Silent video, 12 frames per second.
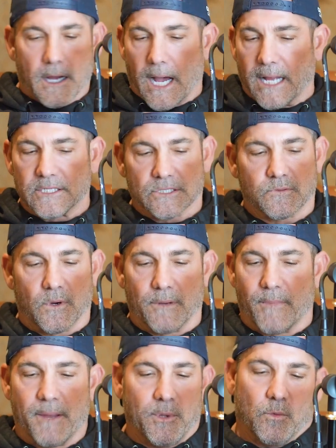I just
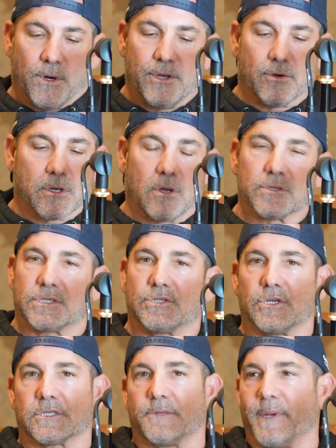want, maybe one of your
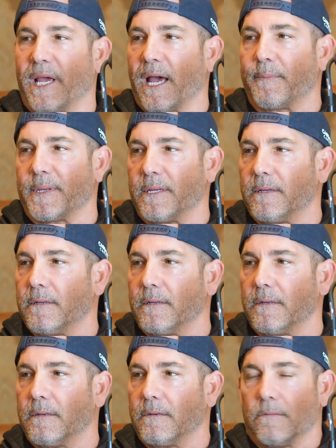goals is just to be happy.
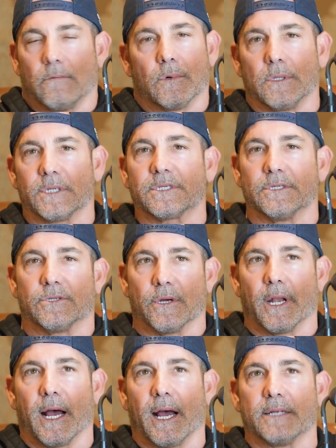Well,
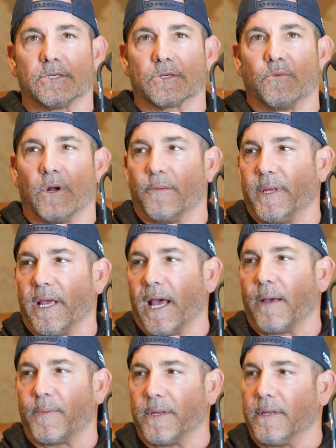listen to it. I just want to
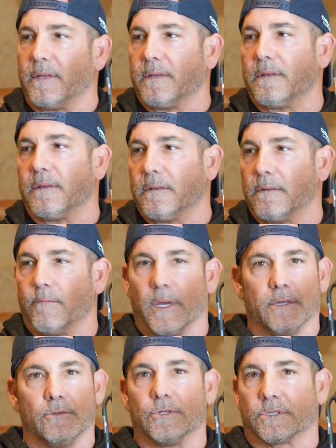be happy.
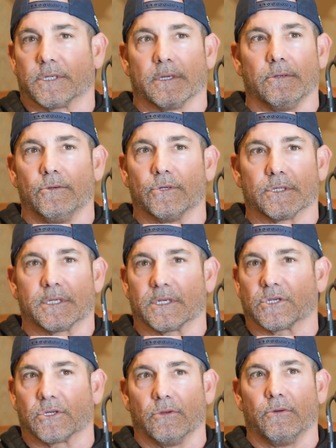And you
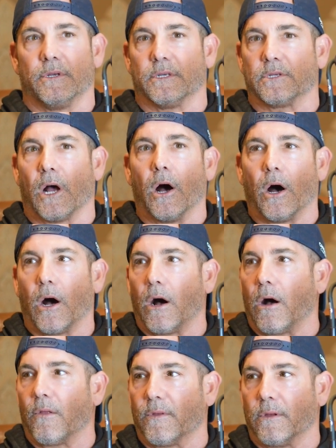just excluded
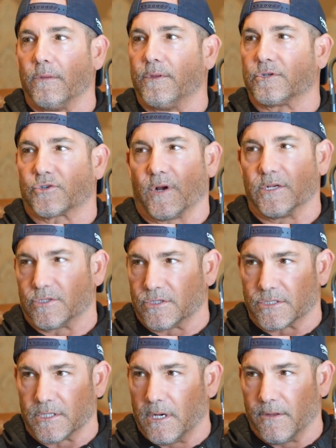all the
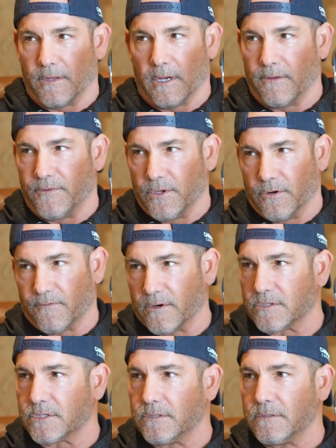treasures of the
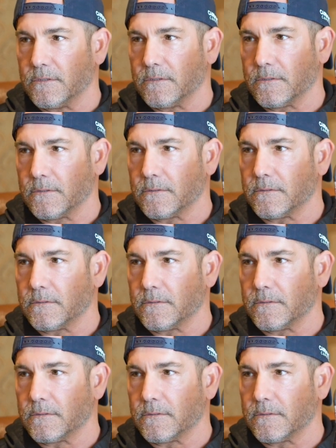universe.